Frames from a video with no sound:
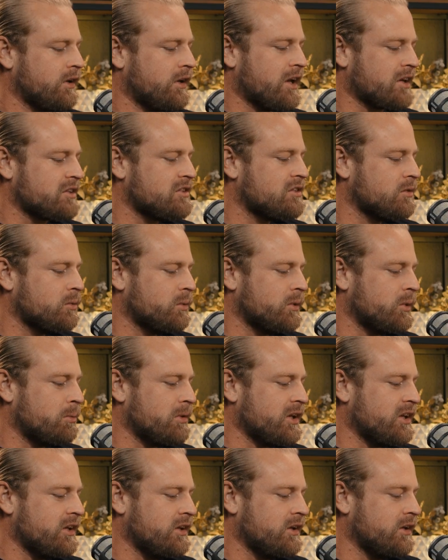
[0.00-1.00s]
The next will
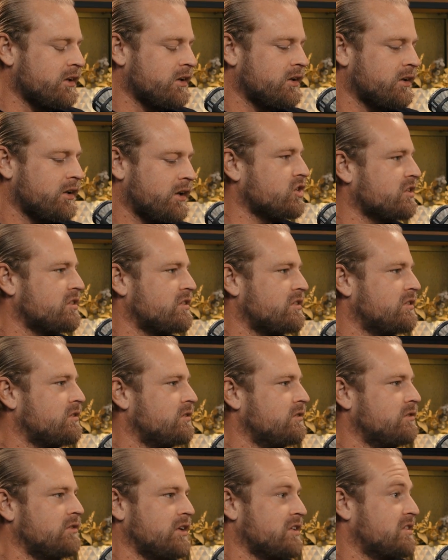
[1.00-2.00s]
be just
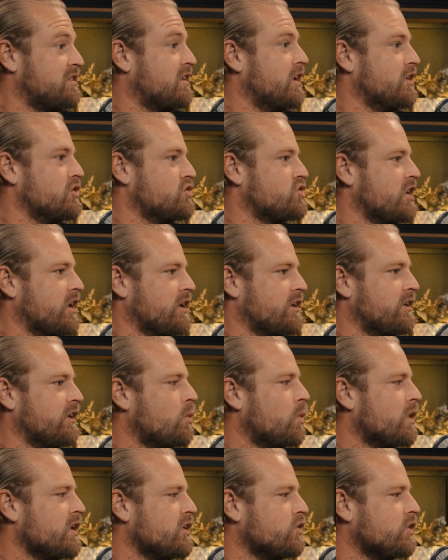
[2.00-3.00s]
a skin check.
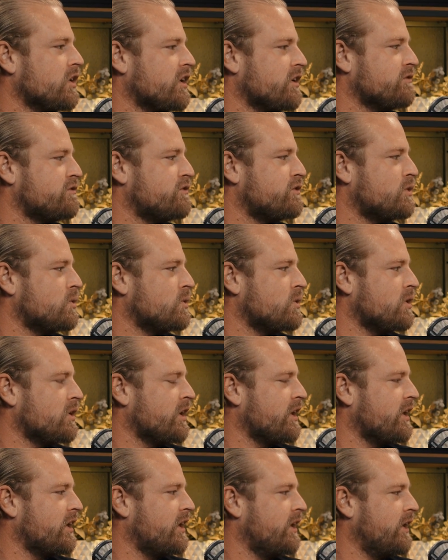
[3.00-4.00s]
What are you looking
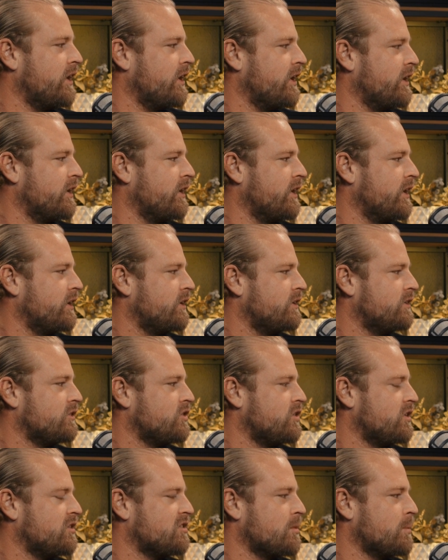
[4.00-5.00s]
for in
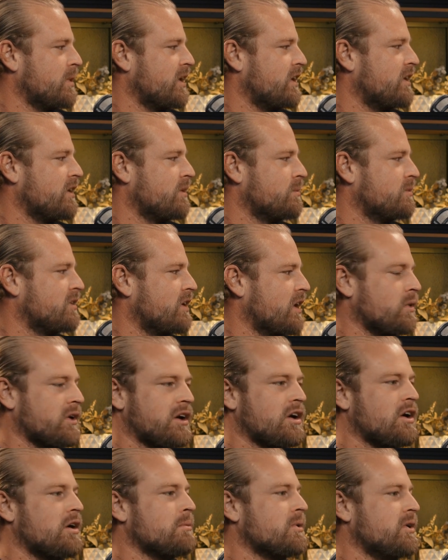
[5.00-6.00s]
somebody comes, I want a
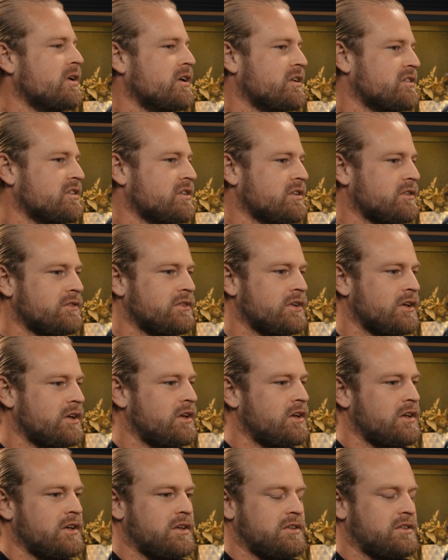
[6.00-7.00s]
comprehensive
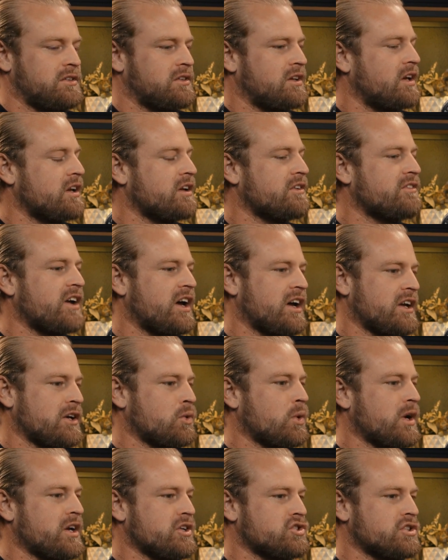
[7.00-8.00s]
skin
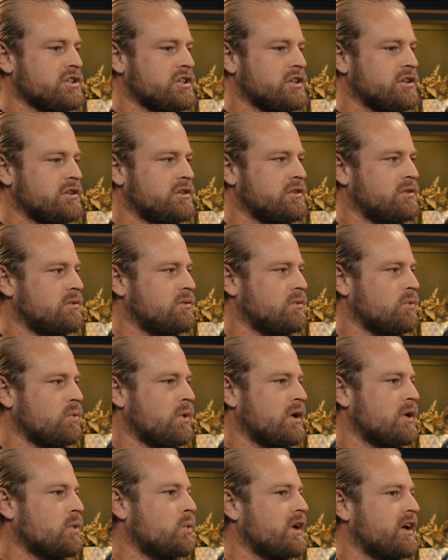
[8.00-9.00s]
evaluation.
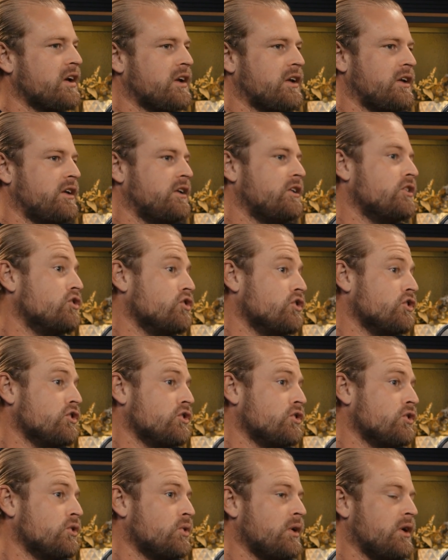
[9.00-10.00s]
What are we going to
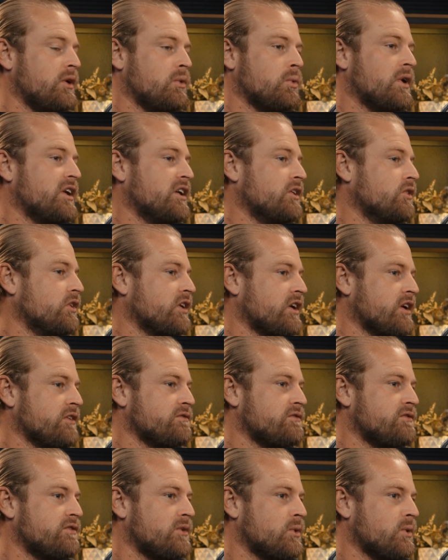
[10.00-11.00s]
do? What are you
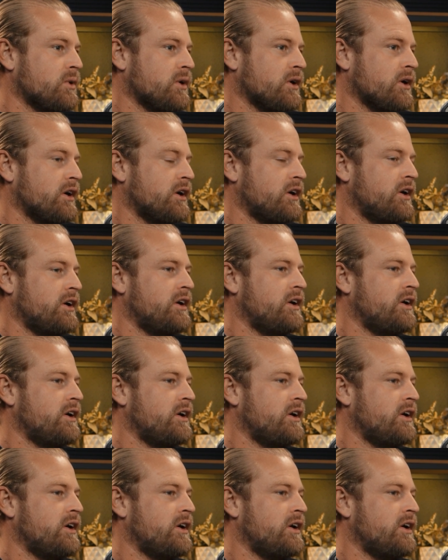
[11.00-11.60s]
looking for?